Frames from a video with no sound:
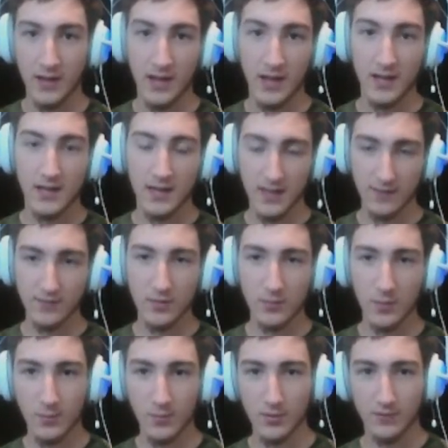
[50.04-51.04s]
Can't view my
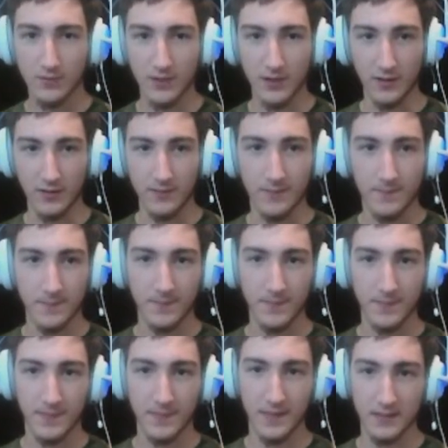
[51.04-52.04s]
profile.
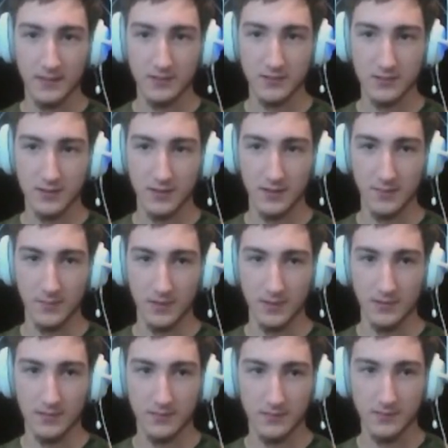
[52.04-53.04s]
That irritated me.
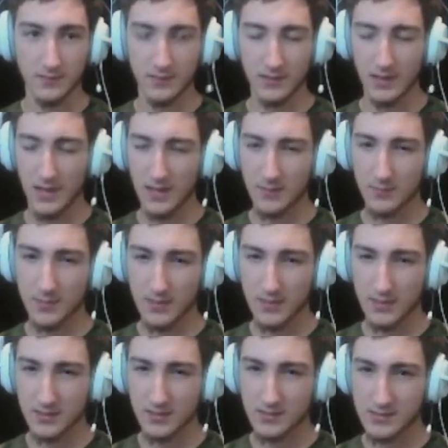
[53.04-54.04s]
Not
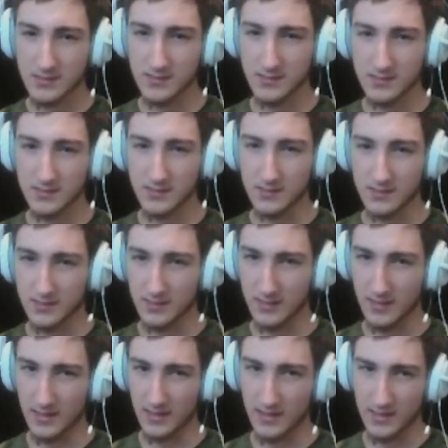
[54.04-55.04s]
because
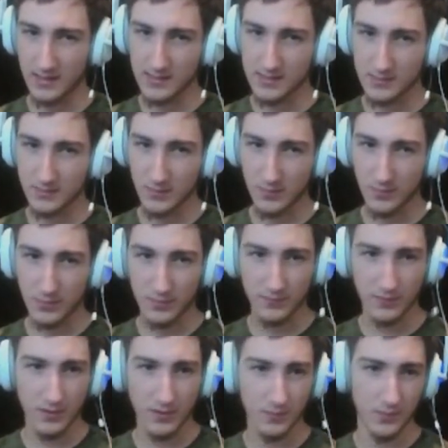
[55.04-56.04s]
I can't see my
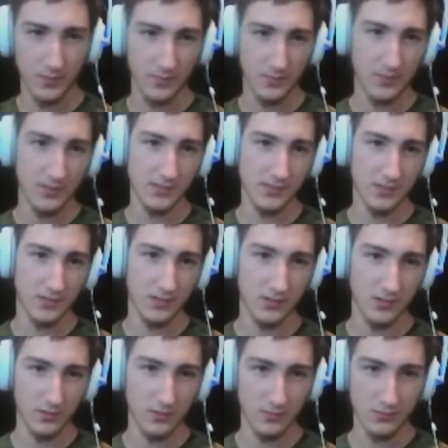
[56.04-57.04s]
profile, but because I couldn't
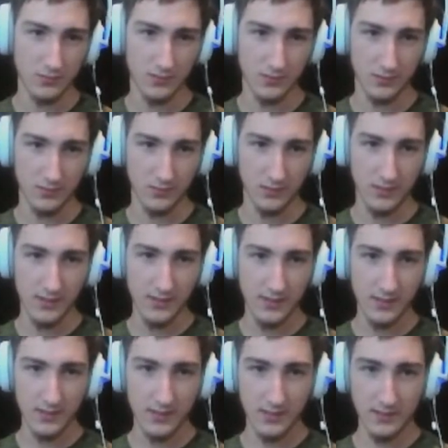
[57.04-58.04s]
go to
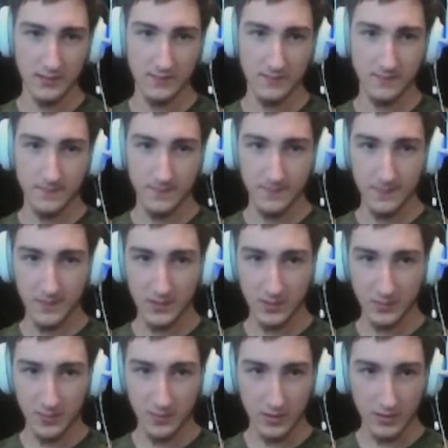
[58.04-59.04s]

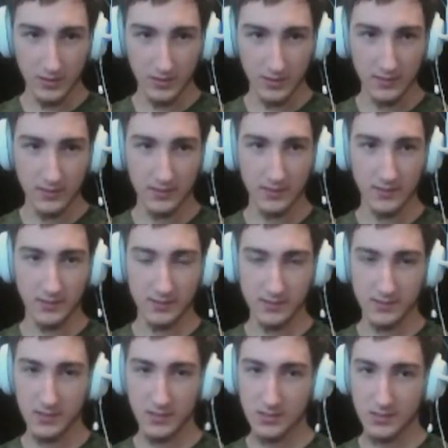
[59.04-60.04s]
community and
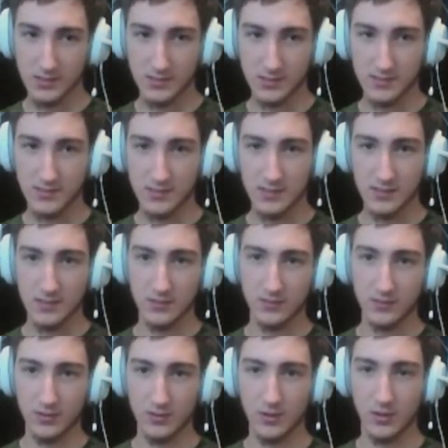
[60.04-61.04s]
discussions to
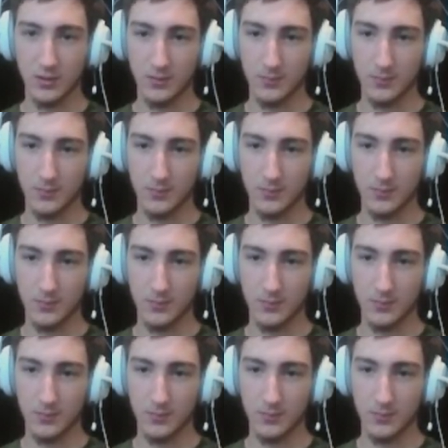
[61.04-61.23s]
look up